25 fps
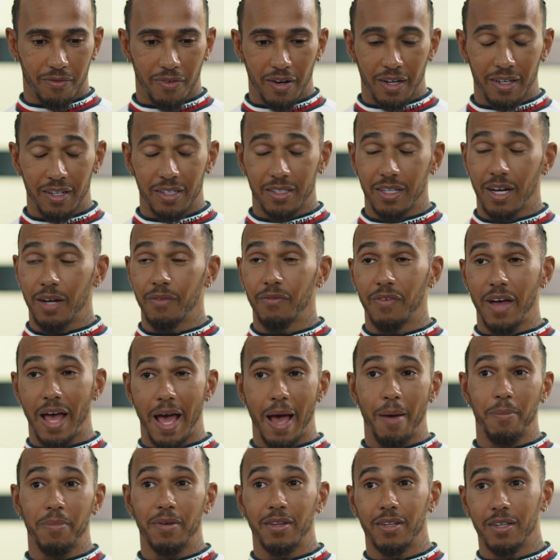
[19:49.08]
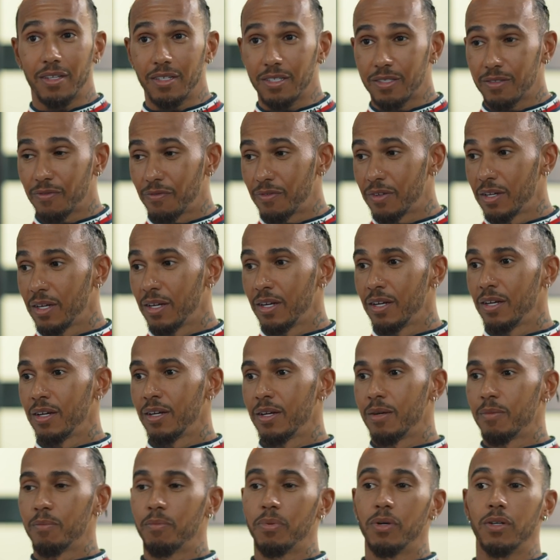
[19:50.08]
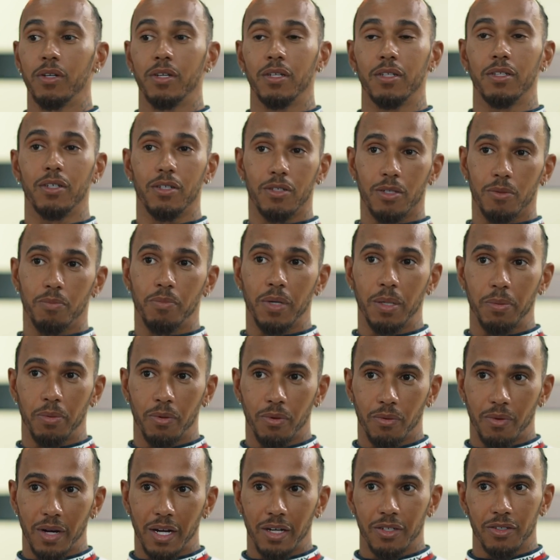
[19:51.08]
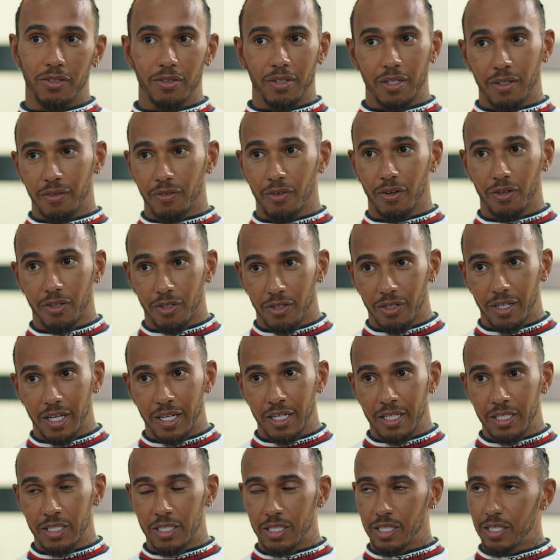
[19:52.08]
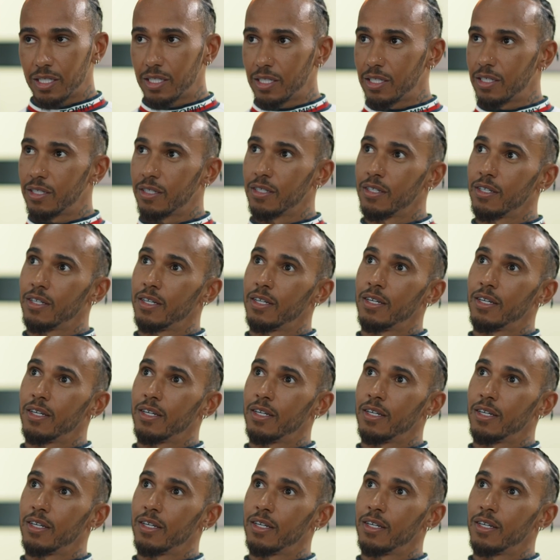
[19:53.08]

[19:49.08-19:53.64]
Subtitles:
Find the time for happiness, mm-hmm. putting the good people around you that have got good energy,